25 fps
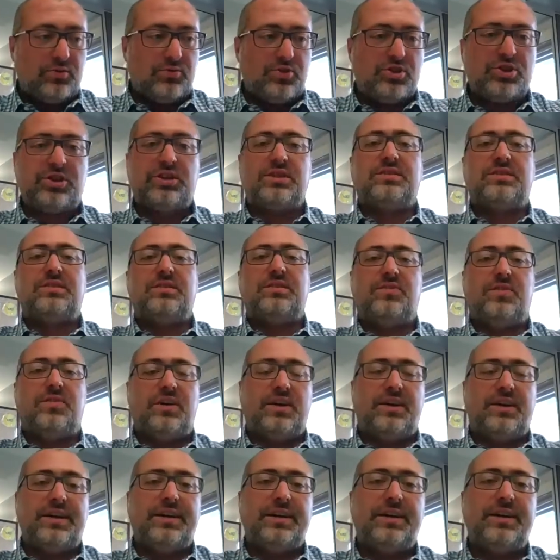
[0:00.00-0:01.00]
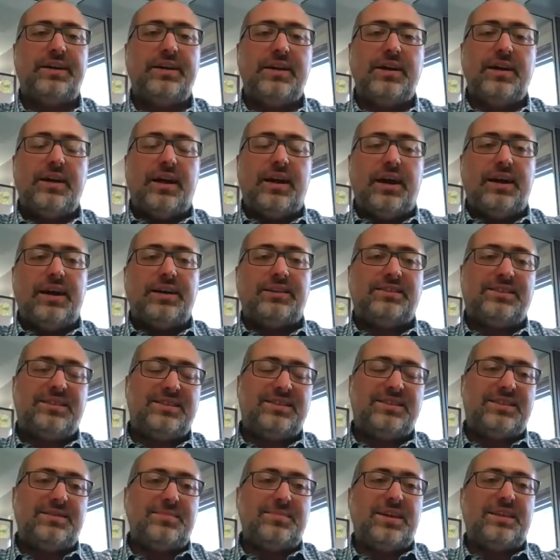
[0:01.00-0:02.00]
justify a
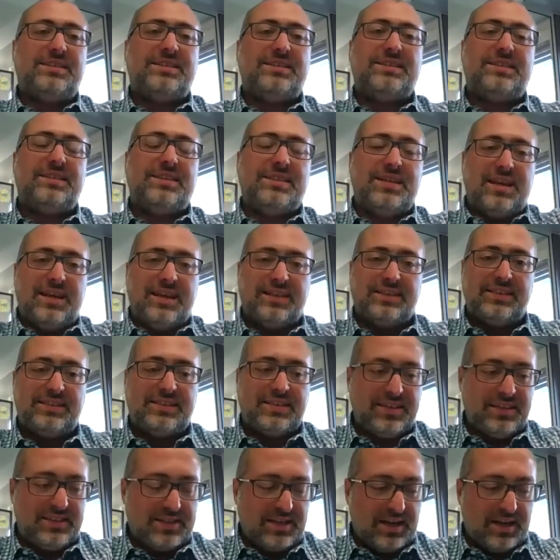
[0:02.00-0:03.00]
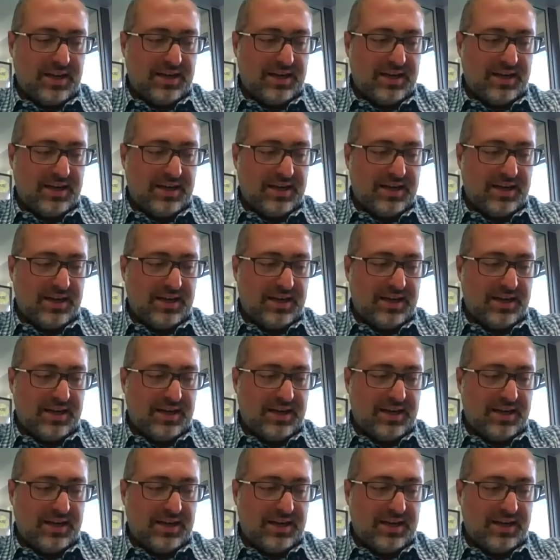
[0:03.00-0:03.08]
systematic analysis.